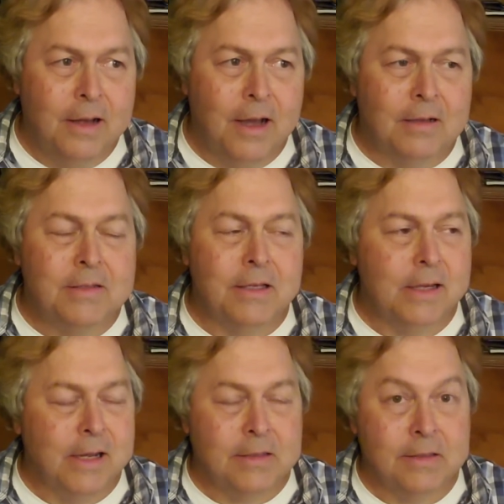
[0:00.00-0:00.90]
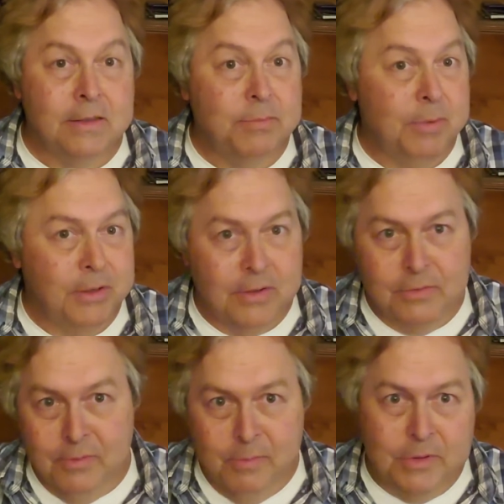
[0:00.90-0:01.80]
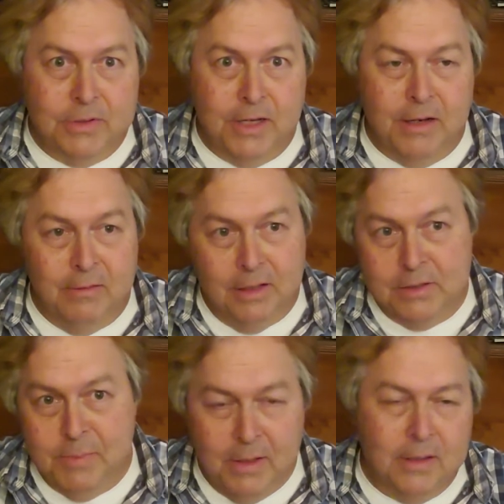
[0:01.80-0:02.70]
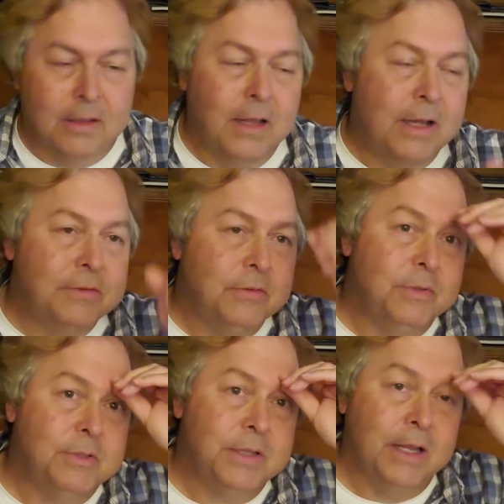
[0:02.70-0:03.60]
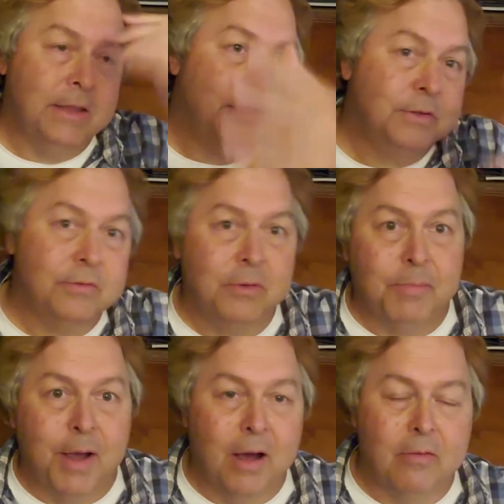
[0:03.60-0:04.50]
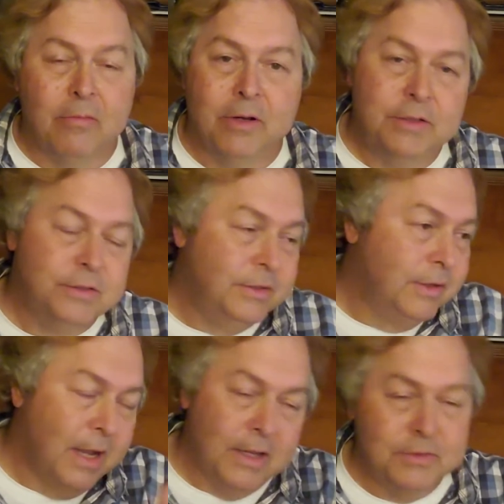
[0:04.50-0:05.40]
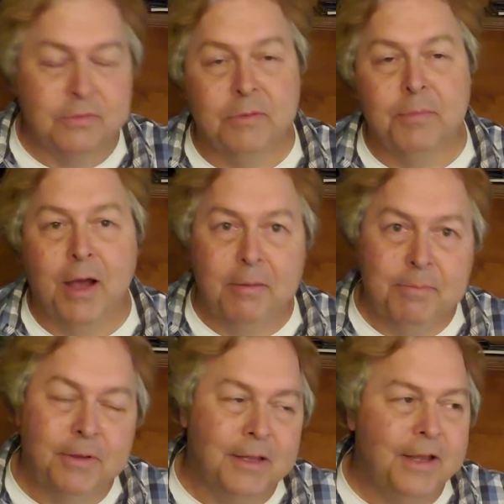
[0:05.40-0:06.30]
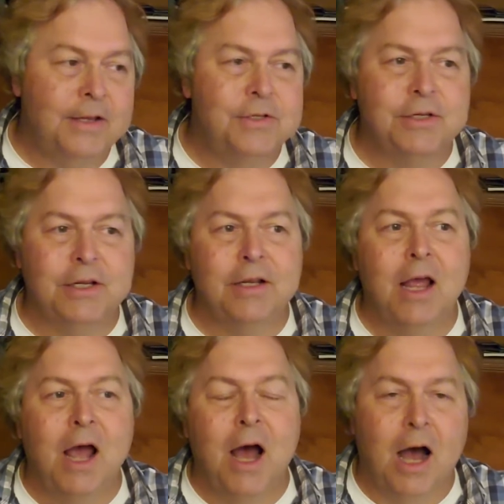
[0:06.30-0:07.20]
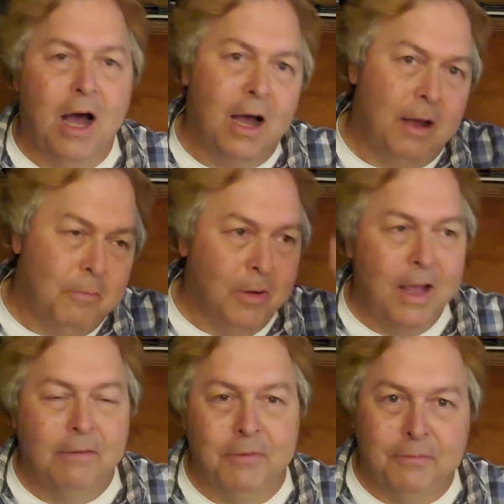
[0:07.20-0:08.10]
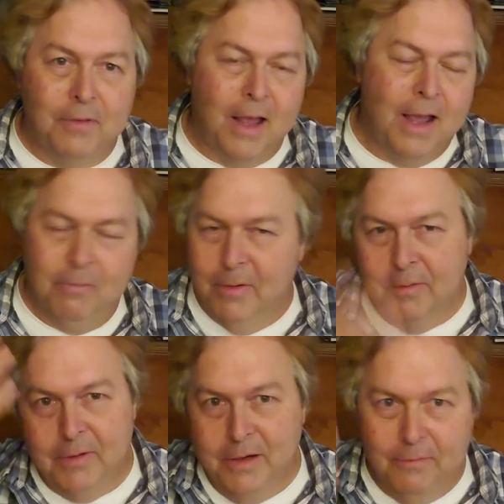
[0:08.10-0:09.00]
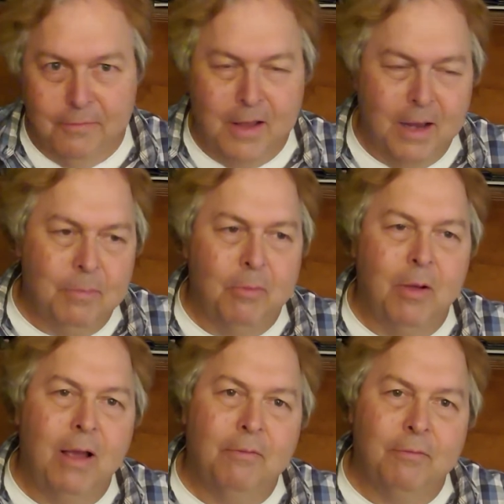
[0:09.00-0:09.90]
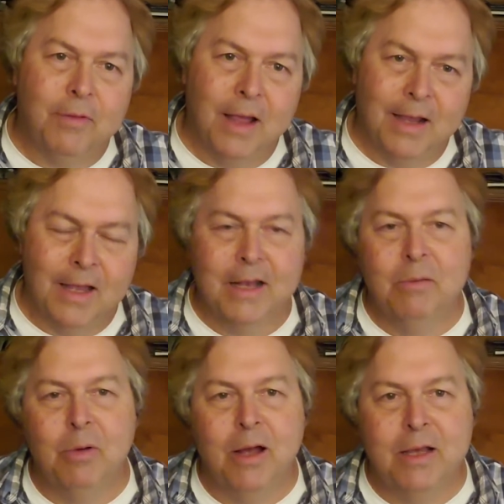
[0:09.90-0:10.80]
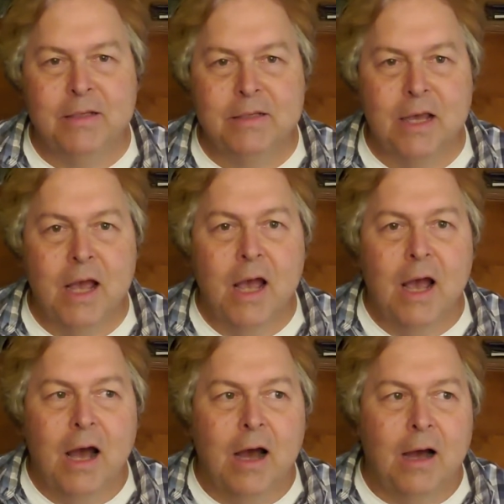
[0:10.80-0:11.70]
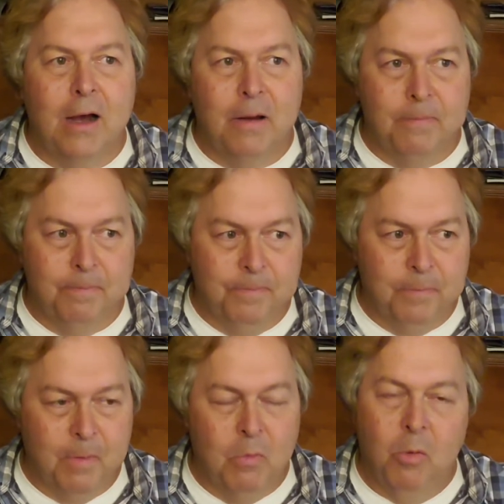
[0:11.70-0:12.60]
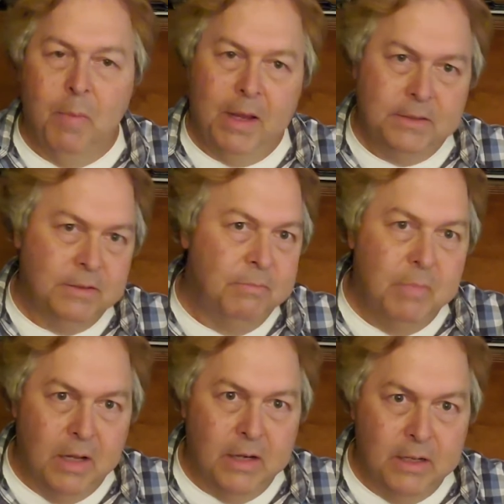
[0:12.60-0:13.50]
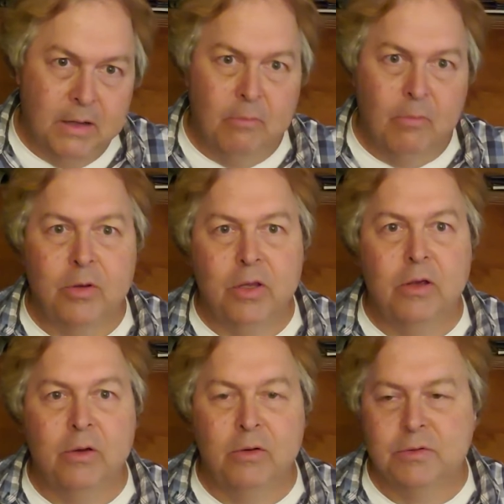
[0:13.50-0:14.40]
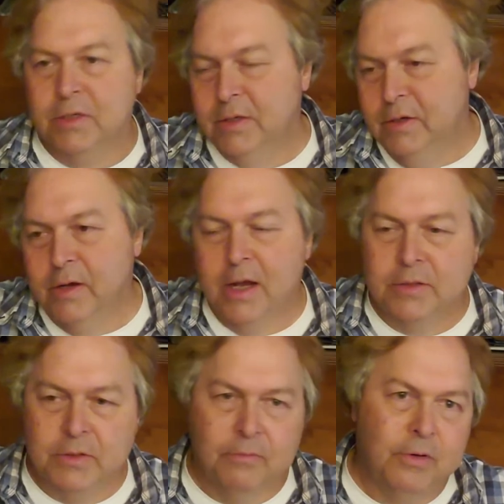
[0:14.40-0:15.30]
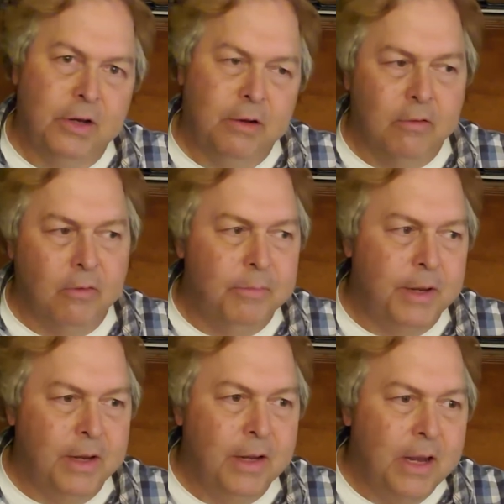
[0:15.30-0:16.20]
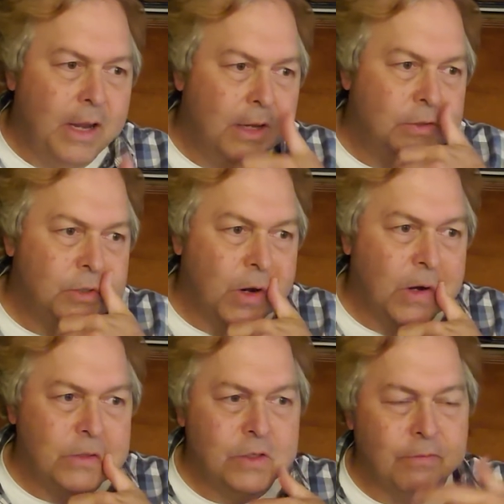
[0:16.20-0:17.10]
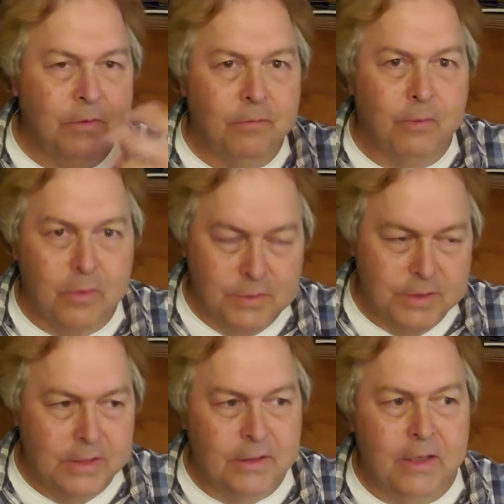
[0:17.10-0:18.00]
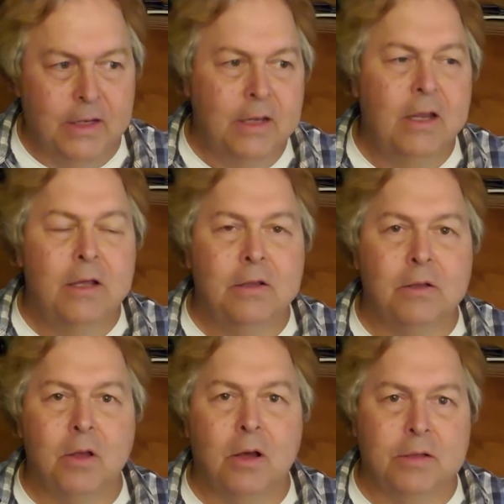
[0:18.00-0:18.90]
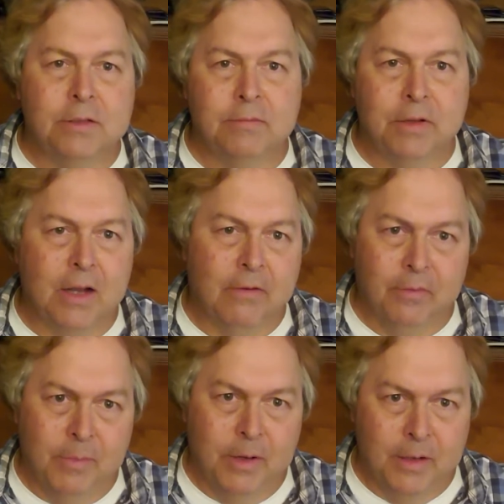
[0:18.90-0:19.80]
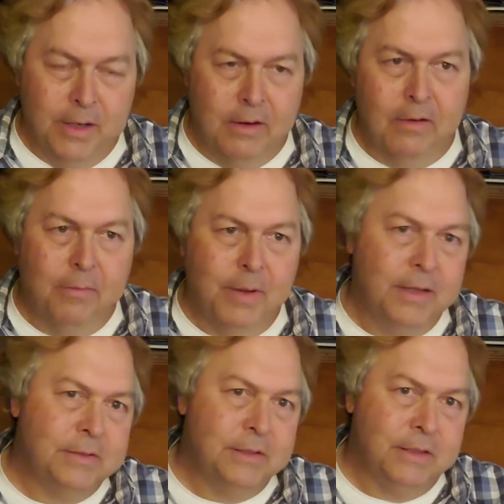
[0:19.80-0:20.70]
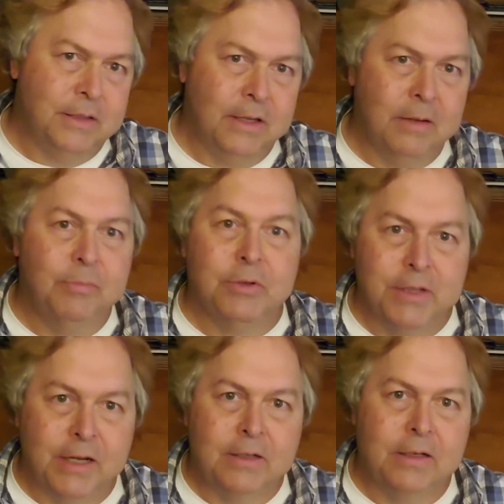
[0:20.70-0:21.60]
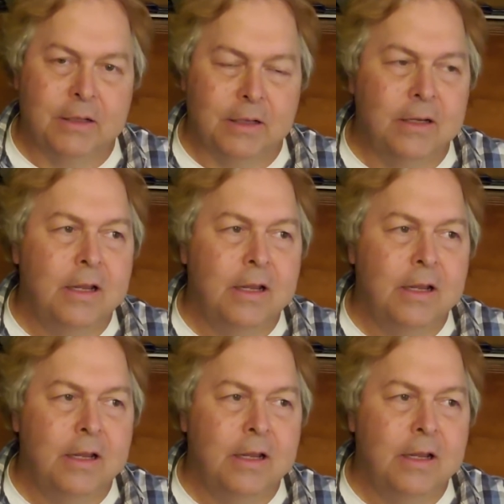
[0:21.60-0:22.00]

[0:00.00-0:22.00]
I'll say, yes, let's make this room a state, or let's make the classroom a state. These are the boundaries. You guys are the population. We'll have a flag. We don't need a flag, but we'll have a flag anyways. We'll make some money that use, and you guys over here will be in charge of enforcing the laws of the government here, basically, and protecting the